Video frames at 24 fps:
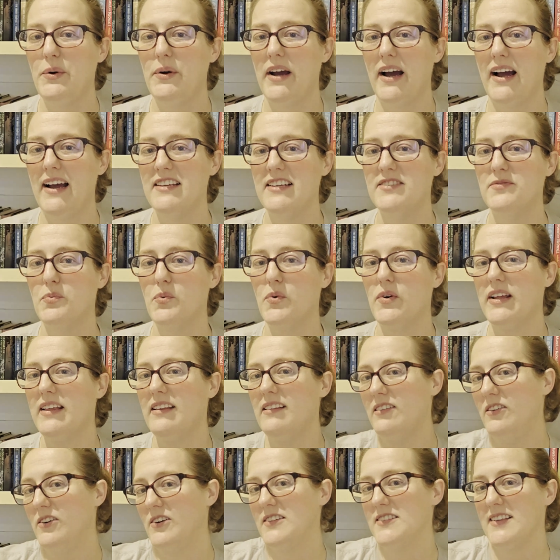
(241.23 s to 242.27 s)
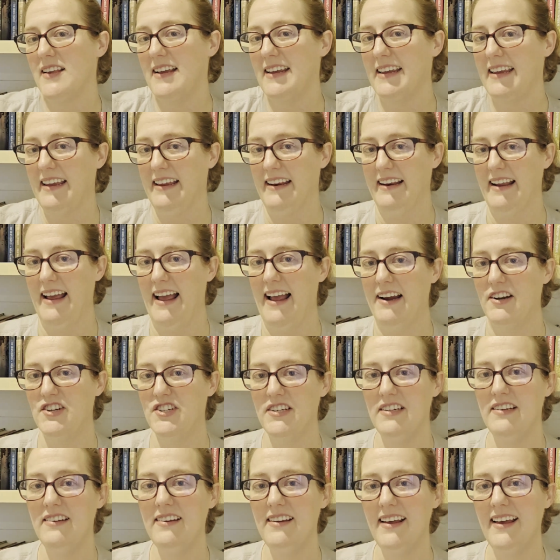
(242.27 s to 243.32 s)
guys what it looks like in
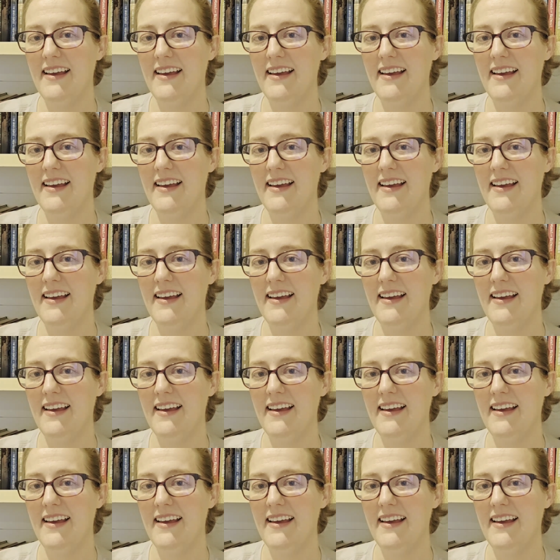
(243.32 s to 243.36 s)
action.